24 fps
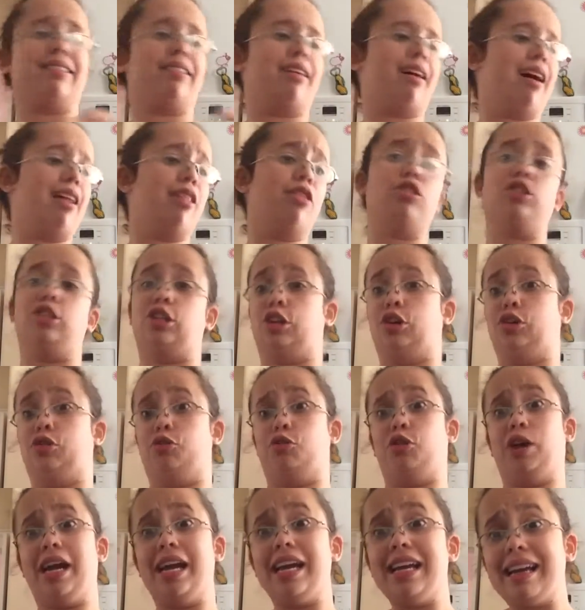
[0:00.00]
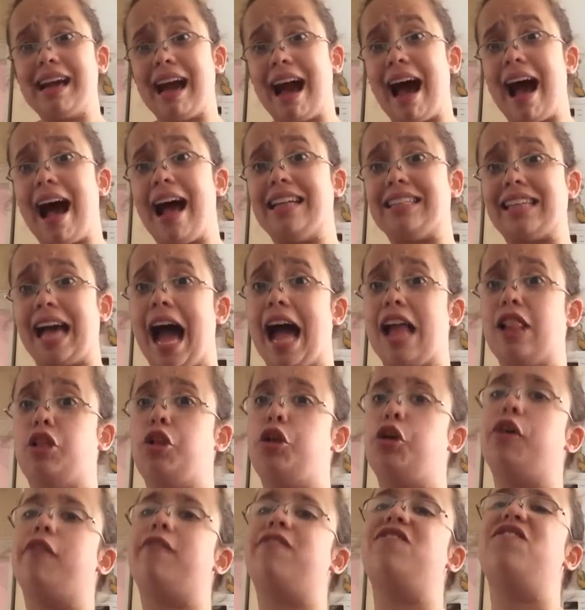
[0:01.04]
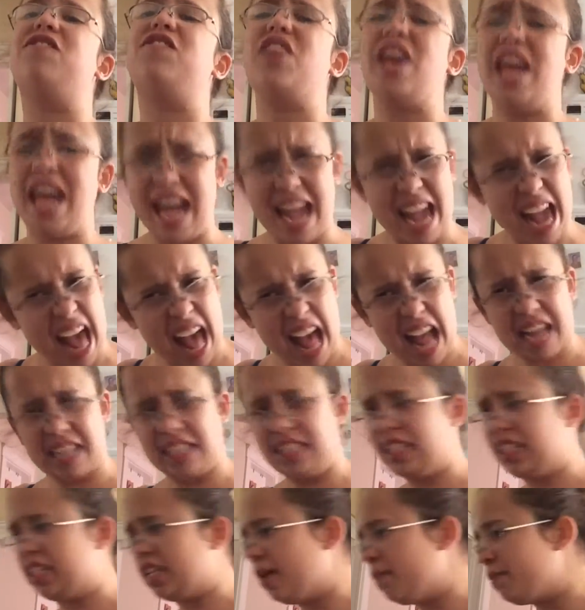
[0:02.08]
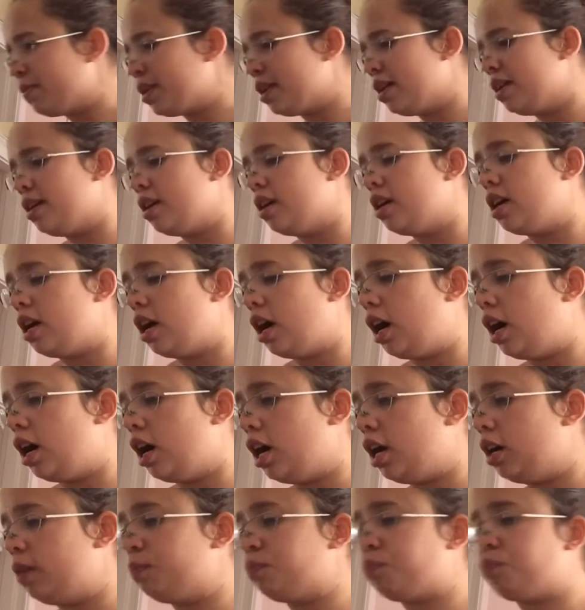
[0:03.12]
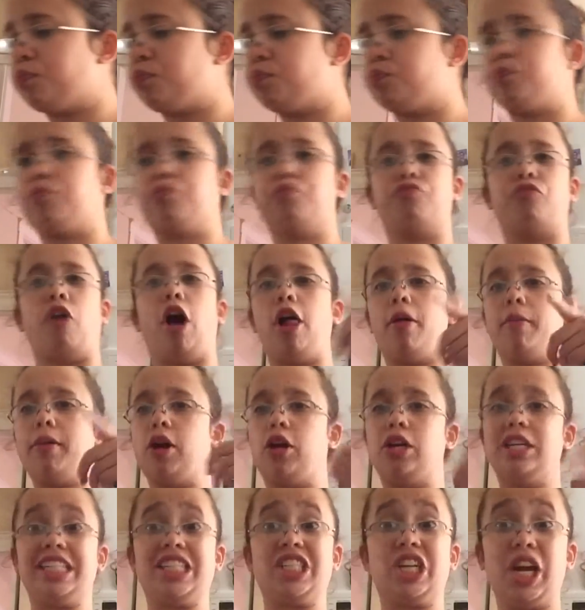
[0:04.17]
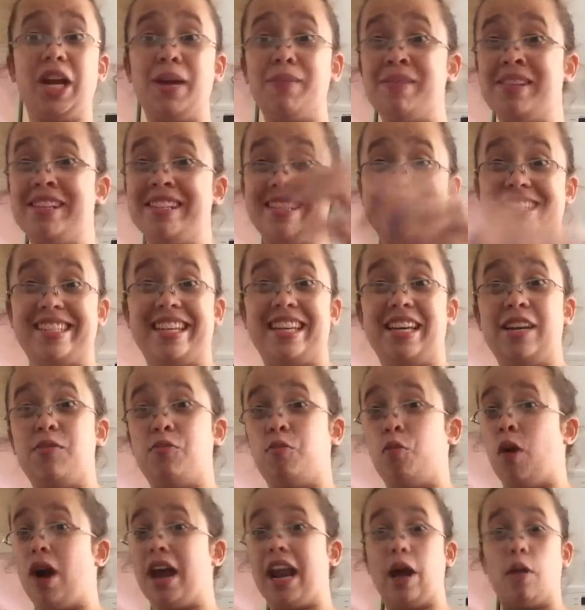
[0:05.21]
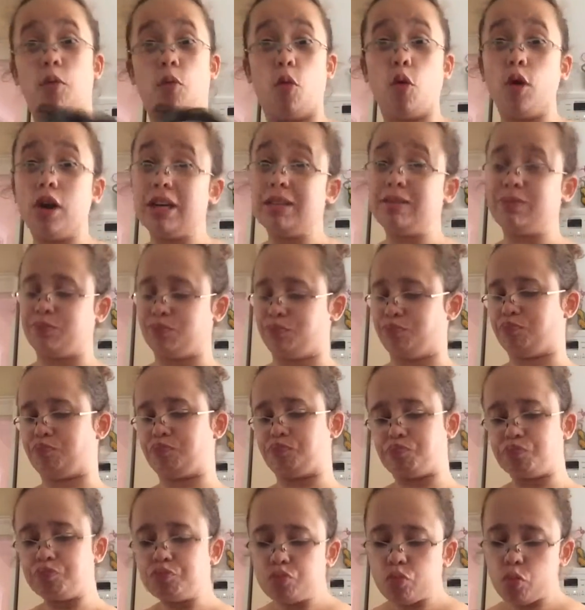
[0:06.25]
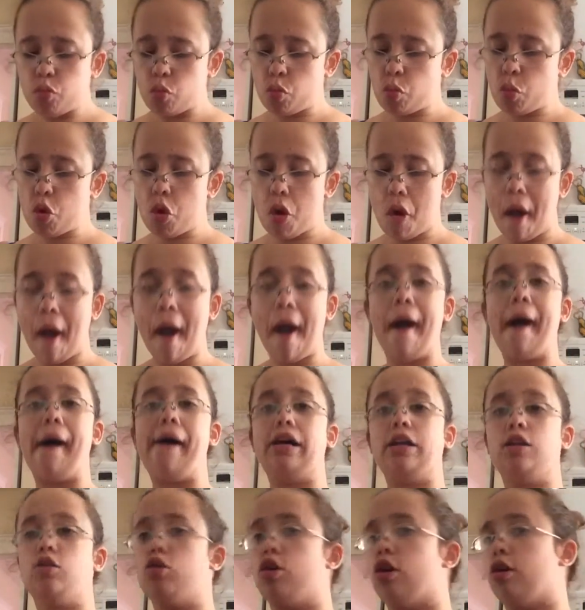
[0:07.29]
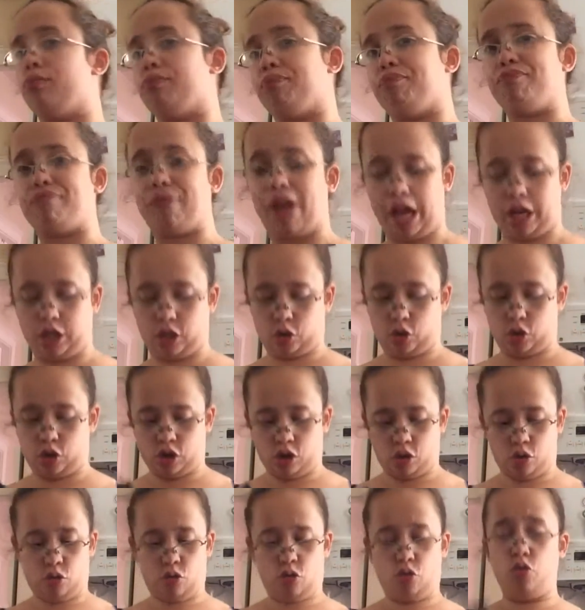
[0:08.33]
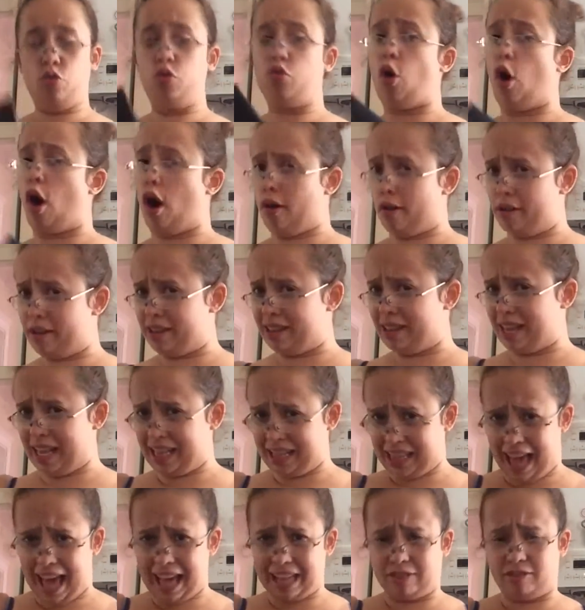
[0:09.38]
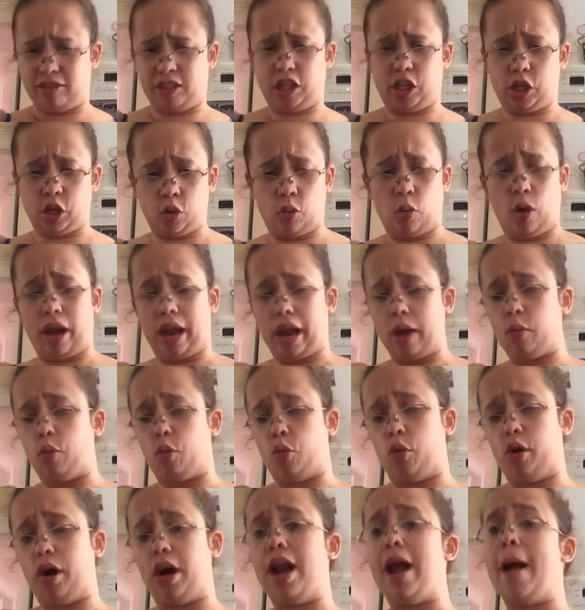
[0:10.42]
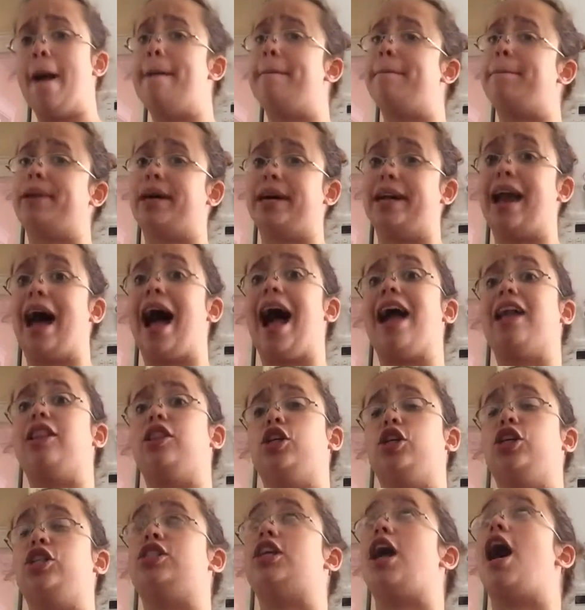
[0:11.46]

I look great, guys. I look fierce. Follow me on Instagram and see what I wore. You know, I showed you on the last video what I wore, but I looked